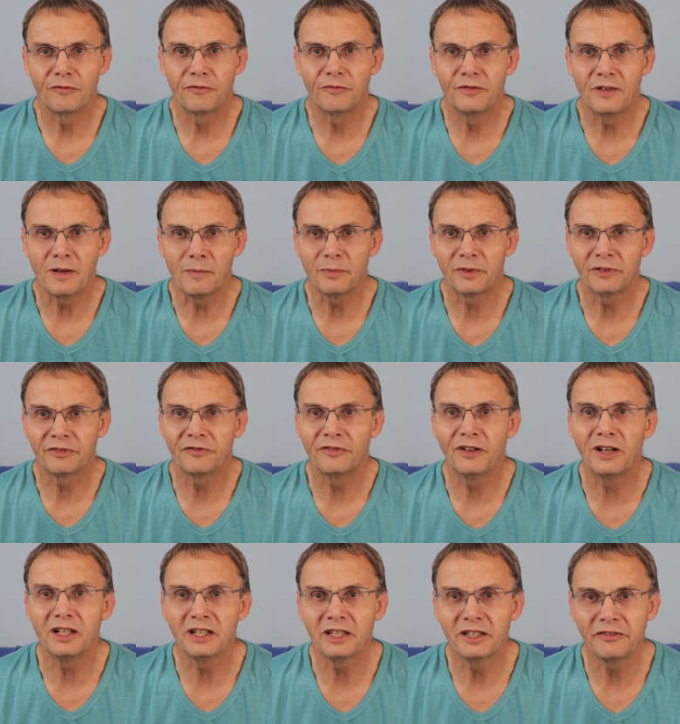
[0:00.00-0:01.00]
number
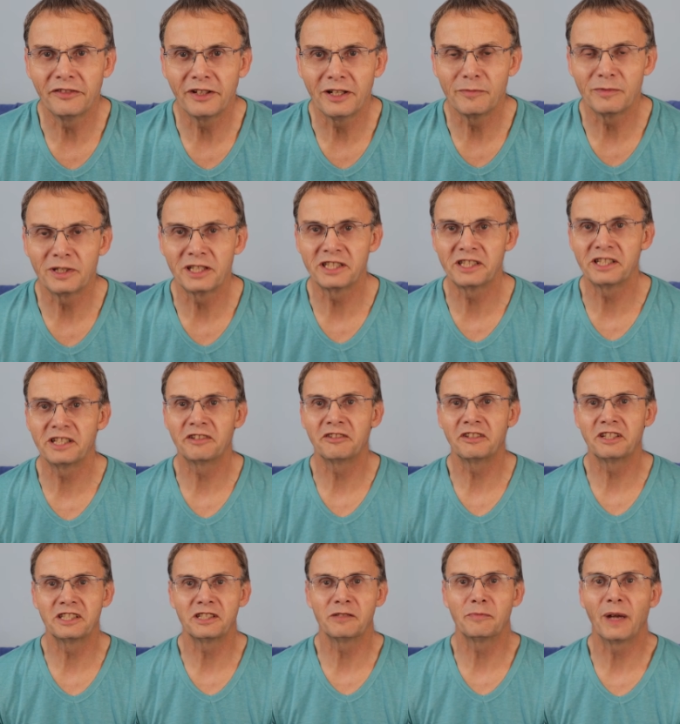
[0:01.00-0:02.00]
5 in my
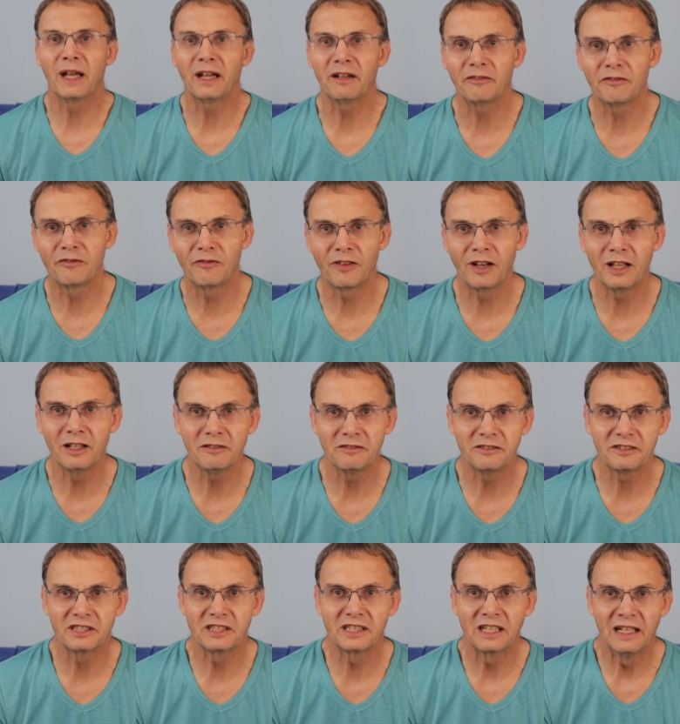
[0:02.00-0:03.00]
series about
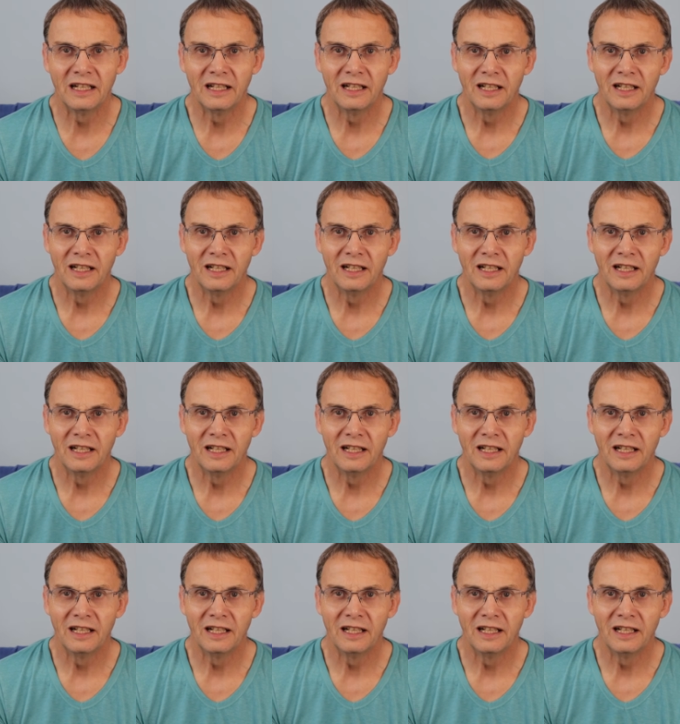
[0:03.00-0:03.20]
floats,